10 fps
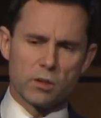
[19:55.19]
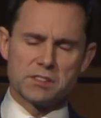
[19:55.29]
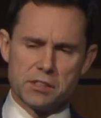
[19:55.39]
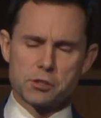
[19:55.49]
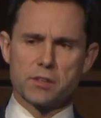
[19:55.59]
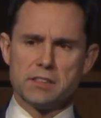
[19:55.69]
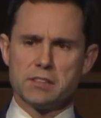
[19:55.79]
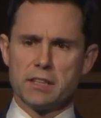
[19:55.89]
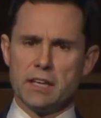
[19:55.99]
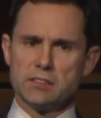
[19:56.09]
what's
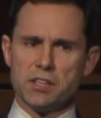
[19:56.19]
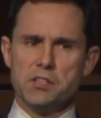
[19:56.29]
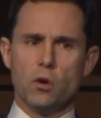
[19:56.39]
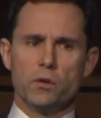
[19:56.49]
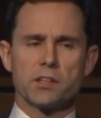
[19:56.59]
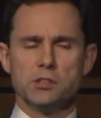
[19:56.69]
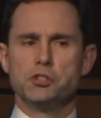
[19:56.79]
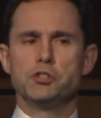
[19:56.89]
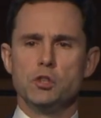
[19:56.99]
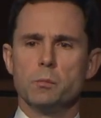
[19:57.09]
interesting is I know that
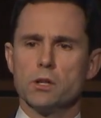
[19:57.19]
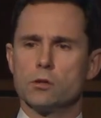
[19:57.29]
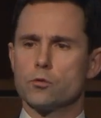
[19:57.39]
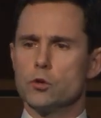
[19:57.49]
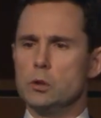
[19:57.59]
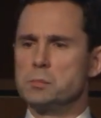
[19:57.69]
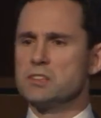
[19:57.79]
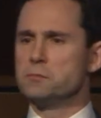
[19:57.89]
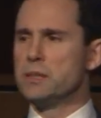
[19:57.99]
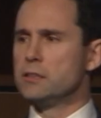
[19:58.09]
consumer groups
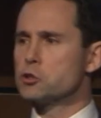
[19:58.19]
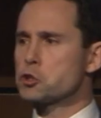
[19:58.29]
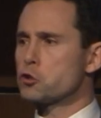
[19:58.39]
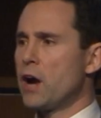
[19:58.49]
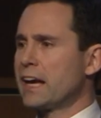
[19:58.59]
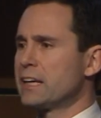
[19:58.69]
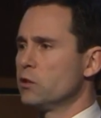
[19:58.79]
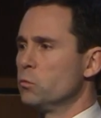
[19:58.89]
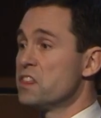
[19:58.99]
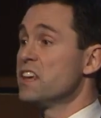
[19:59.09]
have been
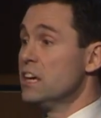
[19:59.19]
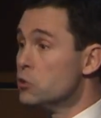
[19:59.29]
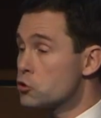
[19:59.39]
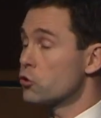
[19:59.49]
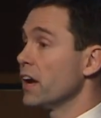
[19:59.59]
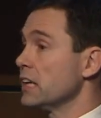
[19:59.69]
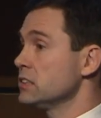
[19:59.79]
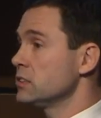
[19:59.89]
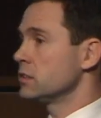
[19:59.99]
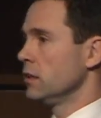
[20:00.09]
tracking with
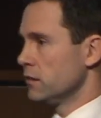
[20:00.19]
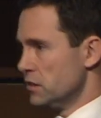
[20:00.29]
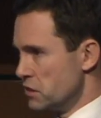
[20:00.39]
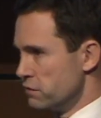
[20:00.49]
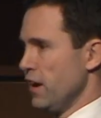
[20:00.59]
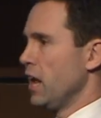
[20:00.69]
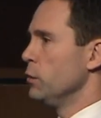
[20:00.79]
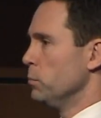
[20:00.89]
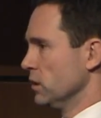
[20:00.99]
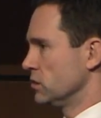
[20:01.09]
interest the
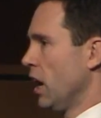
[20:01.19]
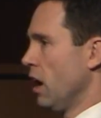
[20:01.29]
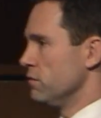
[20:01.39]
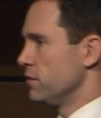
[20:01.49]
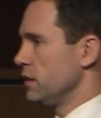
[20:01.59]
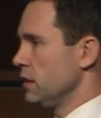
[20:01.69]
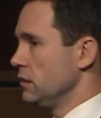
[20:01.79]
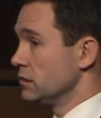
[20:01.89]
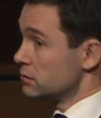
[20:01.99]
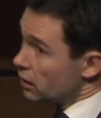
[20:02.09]
development of
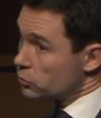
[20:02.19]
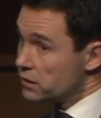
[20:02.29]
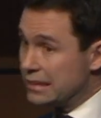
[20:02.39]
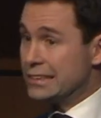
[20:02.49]
these, not only the